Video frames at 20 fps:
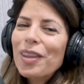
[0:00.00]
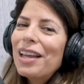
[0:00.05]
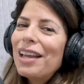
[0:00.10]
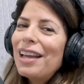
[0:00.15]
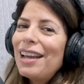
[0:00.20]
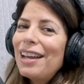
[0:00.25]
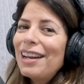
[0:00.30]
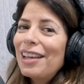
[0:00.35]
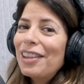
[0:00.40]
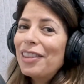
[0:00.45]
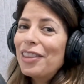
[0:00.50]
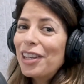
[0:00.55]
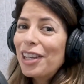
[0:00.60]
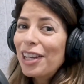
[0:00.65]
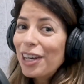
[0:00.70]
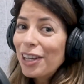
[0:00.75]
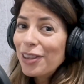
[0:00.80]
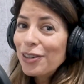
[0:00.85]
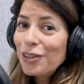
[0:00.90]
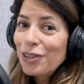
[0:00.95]
And on the
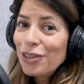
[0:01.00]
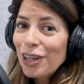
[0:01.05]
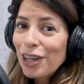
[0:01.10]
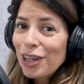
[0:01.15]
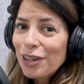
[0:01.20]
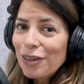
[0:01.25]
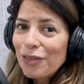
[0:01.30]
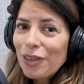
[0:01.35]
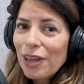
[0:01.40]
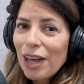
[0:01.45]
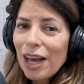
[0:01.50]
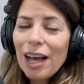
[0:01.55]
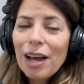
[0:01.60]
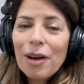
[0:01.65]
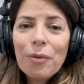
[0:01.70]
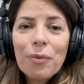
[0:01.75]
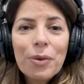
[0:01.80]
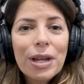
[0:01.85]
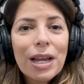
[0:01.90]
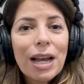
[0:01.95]
other side of
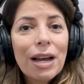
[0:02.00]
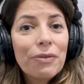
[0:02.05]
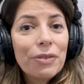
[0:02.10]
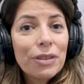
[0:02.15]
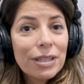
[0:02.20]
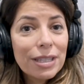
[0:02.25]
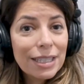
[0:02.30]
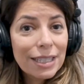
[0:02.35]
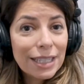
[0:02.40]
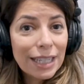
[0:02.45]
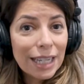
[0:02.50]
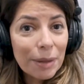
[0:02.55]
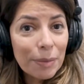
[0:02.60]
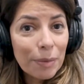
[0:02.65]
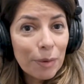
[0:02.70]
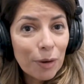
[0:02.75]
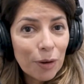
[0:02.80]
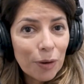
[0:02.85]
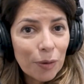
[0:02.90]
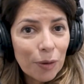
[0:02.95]
that, we have the
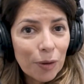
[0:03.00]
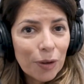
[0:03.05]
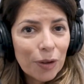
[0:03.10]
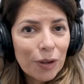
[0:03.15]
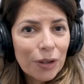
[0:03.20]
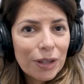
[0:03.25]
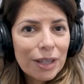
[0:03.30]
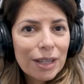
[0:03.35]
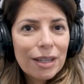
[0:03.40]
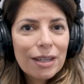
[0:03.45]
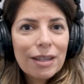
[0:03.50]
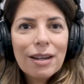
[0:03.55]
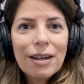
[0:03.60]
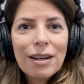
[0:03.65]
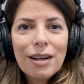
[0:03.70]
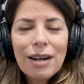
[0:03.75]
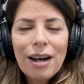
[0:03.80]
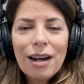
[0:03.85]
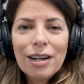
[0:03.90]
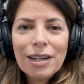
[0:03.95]
stable
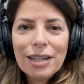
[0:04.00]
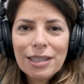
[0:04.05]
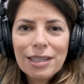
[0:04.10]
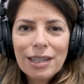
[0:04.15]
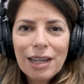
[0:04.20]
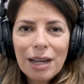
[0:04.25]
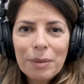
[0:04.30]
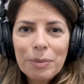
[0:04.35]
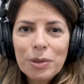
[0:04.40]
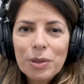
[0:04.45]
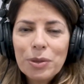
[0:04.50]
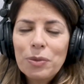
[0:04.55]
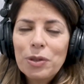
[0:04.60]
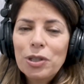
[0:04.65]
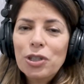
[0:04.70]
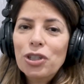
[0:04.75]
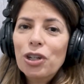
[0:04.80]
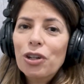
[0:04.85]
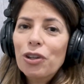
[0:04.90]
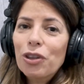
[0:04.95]
archetypes,
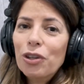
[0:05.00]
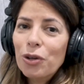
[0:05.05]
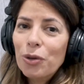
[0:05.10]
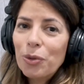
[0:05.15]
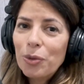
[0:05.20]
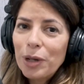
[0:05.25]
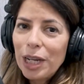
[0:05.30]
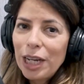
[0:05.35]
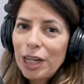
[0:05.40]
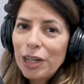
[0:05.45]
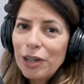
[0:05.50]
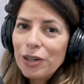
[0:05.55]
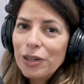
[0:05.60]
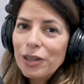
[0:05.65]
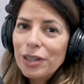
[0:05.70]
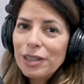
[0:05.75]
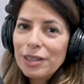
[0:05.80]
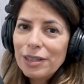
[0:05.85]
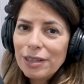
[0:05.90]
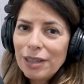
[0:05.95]
which are the creator,
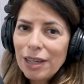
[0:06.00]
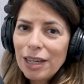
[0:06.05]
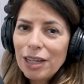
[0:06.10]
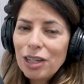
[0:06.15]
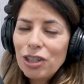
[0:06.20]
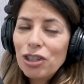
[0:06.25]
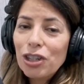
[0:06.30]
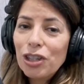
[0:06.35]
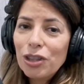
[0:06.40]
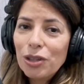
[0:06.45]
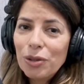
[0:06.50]
the sage, and the